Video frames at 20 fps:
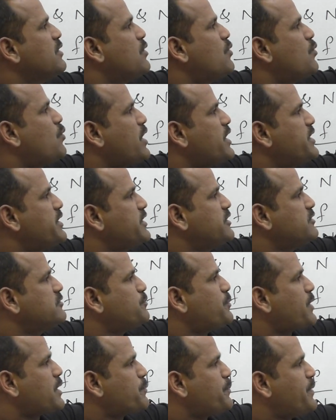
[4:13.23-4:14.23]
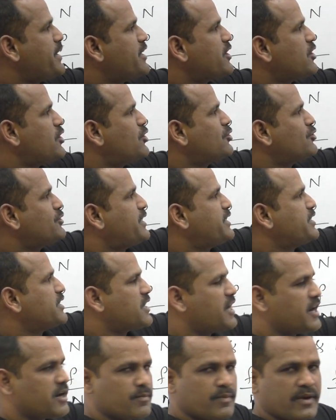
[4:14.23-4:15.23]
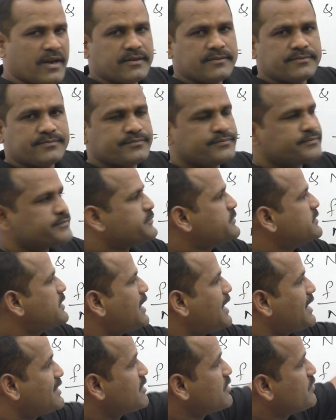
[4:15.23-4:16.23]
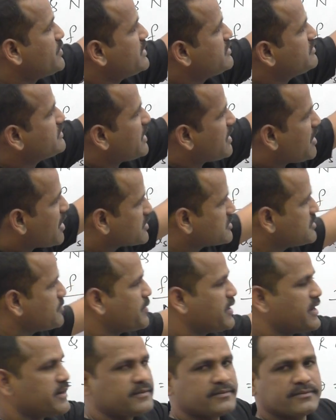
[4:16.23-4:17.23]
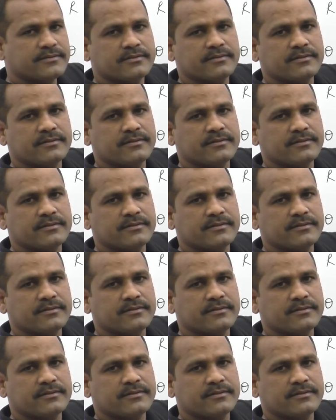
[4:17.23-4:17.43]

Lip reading: one is perpendicular to the inclined plane, other one is along the plane.